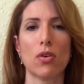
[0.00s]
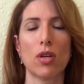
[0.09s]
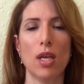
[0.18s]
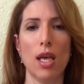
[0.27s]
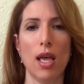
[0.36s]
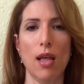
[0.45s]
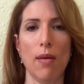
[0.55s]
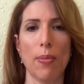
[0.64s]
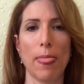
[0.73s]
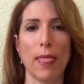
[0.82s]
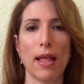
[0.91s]
Okay,
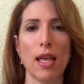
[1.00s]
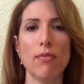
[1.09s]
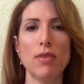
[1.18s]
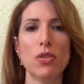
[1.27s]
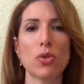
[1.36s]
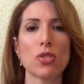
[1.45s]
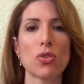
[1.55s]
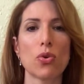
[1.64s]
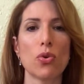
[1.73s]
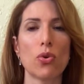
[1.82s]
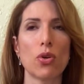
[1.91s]
can we do a
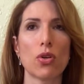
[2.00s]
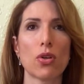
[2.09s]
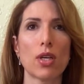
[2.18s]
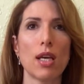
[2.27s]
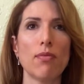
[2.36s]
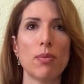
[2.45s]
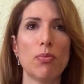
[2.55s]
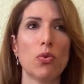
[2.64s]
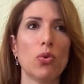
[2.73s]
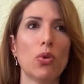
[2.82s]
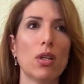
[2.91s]
soul? Uh, can we
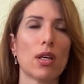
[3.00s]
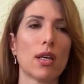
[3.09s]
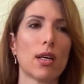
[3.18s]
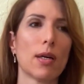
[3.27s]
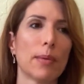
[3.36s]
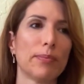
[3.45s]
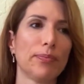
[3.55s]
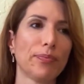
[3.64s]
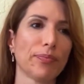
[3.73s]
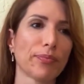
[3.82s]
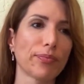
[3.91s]
pull um,
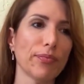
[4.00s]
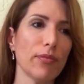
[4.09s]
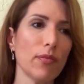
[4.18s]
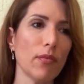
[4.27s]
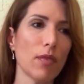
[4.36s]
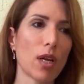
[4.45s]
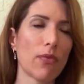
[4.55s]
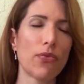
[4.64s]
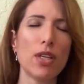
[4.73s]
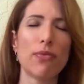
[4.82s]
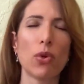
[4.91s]

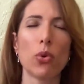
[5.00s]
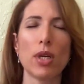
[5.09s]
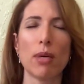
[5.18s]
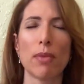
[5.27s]
free floating